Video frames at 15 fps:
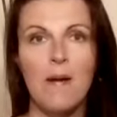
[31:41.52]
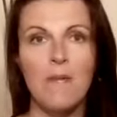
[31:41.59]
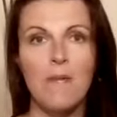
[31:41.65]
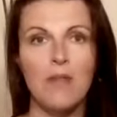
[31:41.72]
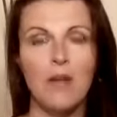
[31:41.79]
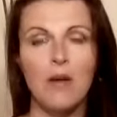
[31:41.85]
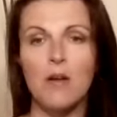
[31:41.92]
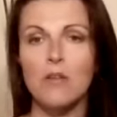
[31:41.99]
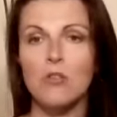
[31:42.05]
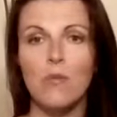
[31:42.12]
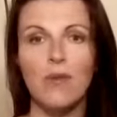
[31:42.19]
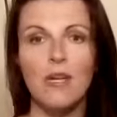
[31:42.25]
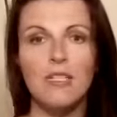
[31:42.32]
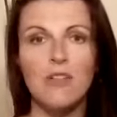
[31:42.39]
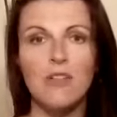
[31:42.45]
there are so
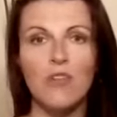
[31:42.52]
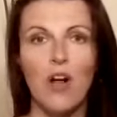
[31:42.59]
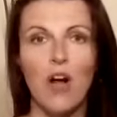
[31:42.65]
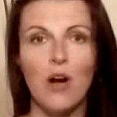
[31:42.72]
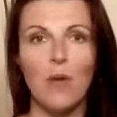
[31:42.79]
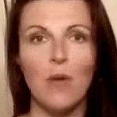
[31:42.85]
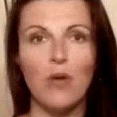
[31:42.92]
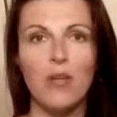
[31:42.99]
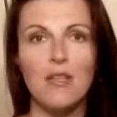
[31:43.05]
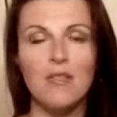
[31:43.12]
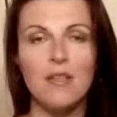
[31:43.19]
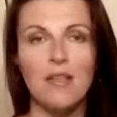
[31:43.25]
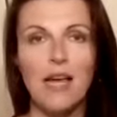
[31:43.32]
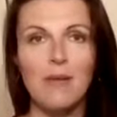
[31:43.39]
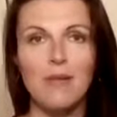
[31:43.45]
many different harmonious
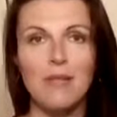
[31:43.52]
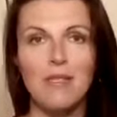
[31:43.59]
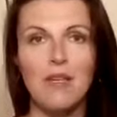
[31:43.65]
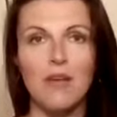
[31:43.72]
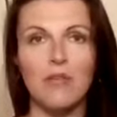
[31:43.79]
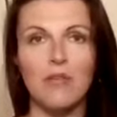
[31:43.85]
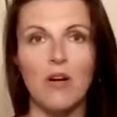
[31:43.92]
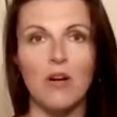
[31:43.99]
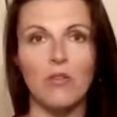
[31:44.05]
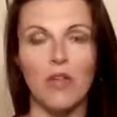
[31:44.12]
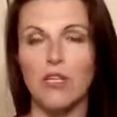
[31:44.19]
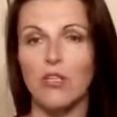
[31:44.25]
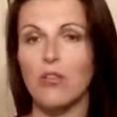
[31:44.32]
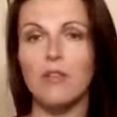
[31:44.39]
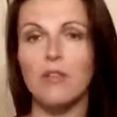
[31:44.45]
alignments out there.
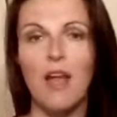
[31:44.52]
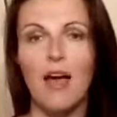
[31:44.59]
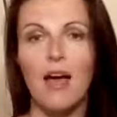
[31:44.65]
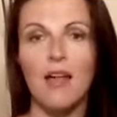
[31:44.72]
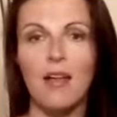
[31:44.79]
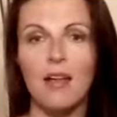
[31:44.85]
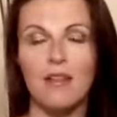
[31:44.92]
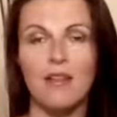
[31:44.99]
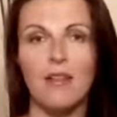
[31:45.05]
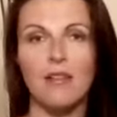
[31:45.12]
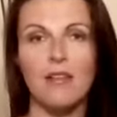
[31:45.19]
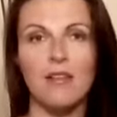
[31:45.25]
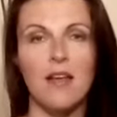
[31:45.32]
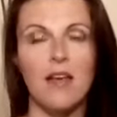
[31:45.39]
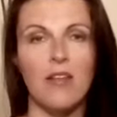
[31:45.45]
Like,
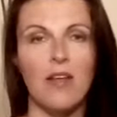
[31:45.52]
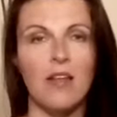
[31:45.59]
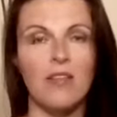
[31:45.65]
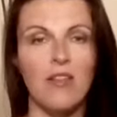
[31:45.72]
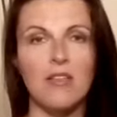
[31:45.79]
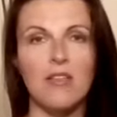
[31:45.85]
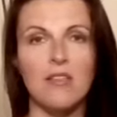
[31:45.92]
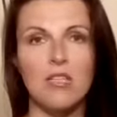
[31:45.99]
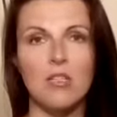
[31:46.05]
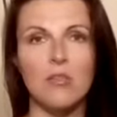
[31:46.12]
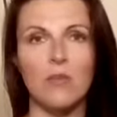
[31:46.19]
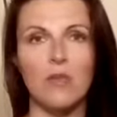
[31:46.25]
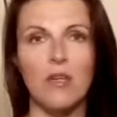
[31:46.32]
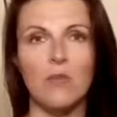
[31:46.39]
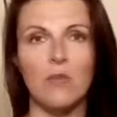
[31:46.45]
I think this is a
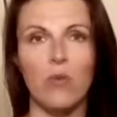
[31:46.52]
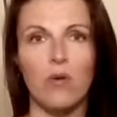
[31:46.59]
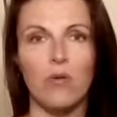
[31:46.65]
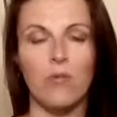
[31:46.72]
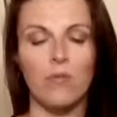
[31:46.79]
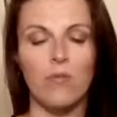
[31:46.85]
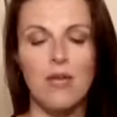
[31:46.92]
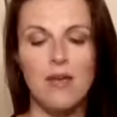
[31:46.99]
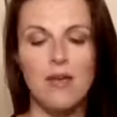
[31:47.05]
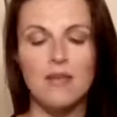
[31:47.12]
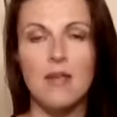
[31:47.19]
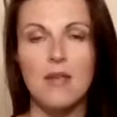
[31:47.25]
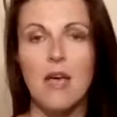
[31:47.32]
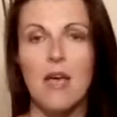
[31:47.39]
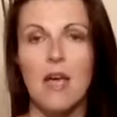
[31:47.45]
really important
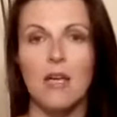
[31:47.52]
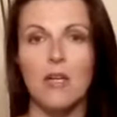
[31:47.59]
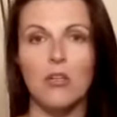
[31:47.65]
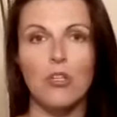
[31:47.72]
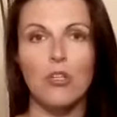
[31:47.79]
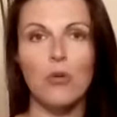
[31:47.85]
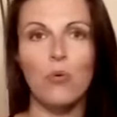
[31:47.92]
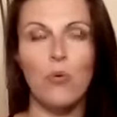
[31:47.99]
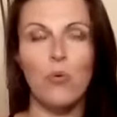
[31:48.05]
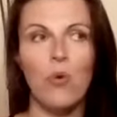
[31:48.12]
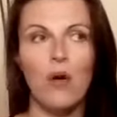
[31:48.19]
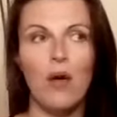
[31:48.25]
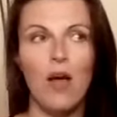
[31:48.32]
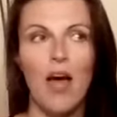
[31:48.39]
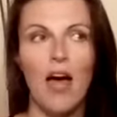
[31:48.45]
piece. You,
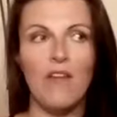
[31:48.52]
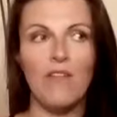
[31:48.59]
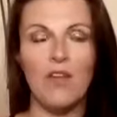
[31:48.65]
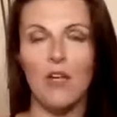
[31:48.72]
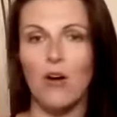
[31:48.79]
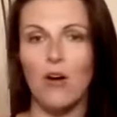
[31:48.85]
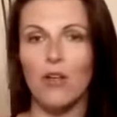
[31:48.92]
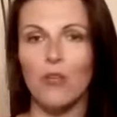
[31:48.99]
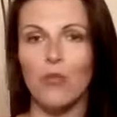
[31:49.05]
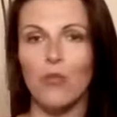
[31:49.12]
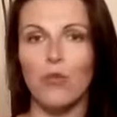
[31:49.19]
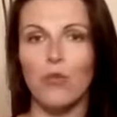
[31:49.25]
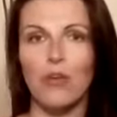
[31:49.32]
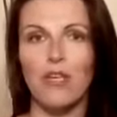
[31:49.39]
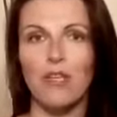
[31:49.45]
having gone through
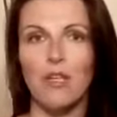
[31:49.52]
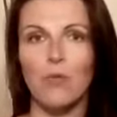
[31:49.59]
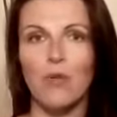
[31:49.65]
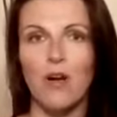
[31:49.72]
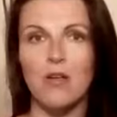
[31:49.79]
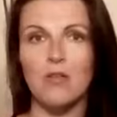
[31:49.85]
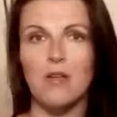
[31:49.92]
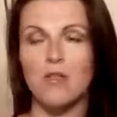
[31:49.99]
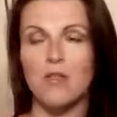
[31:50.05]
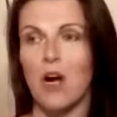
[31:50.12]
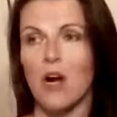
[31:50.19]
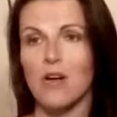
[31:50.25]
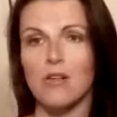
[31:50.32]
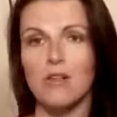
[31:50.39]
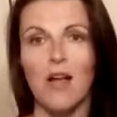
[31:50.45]
your healing process,
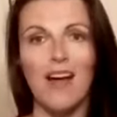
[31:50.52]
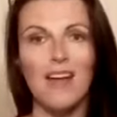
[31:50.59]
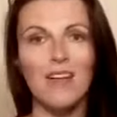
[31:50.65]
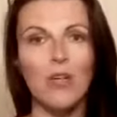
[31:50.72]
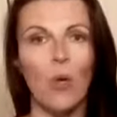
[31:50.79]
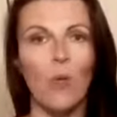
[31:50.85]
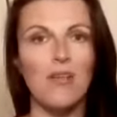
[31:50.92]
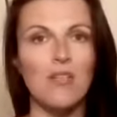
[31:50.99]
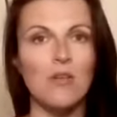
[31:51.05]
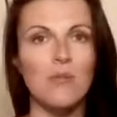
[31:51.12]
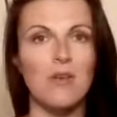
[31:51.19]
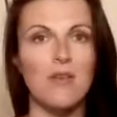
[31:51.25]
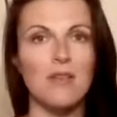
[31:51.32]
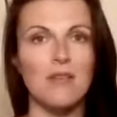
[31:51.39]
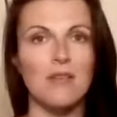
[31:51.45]
are not going to
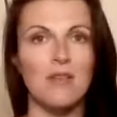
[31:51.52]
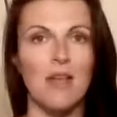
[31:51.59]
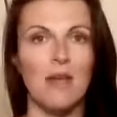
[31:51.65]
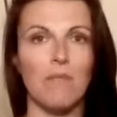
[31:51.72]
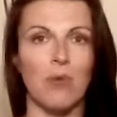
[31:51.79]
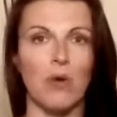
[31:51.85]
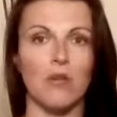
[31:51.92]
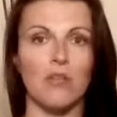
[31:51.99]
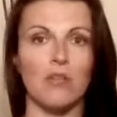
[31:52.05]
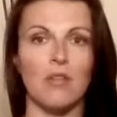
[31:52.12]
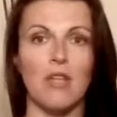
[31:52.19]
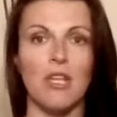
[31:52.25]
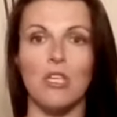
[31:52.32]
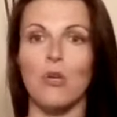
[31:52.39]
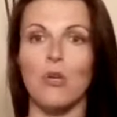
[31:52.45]
be the same person
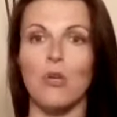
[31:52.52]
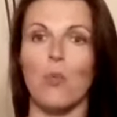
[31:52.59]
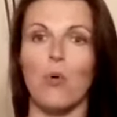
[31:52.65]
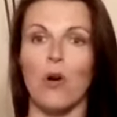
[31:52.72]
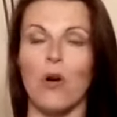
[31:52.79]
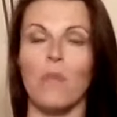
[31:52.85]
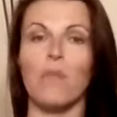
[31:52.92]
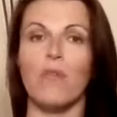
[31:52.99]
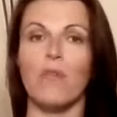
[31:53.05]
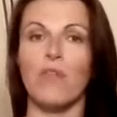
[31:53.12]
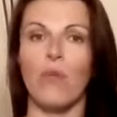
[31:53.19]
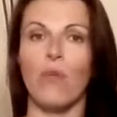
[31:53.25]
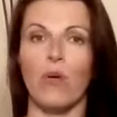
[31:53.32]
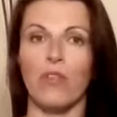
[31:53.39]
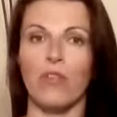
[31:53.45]
that you were
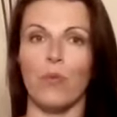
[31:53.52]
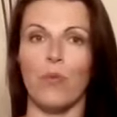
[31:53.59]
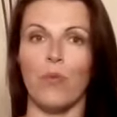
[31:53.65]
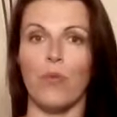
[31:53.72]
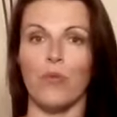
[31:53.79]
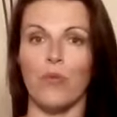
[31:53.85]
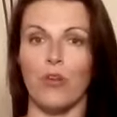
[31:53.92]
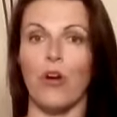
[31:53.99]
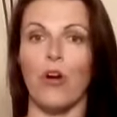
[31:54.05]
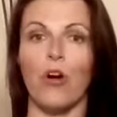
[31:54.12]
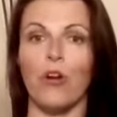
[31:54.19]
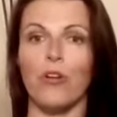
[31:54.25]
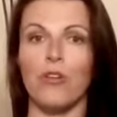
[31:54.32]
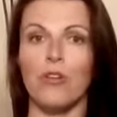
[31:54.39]
before the wound occurred.